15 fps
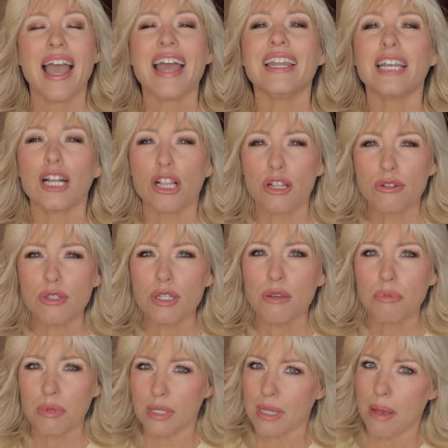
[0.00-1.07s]
And it closely
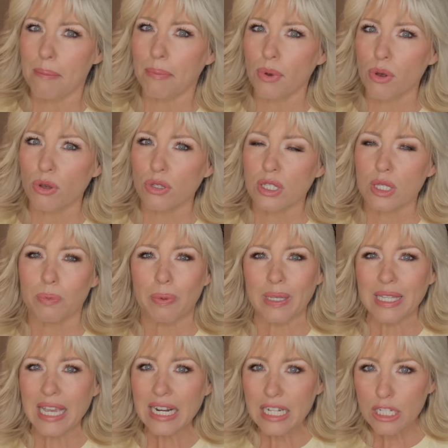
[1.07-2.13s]
resembles
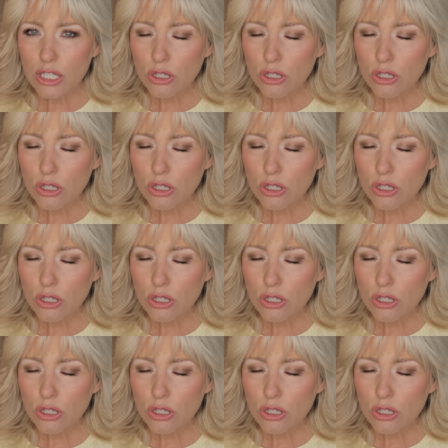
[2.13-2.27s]
spaghetti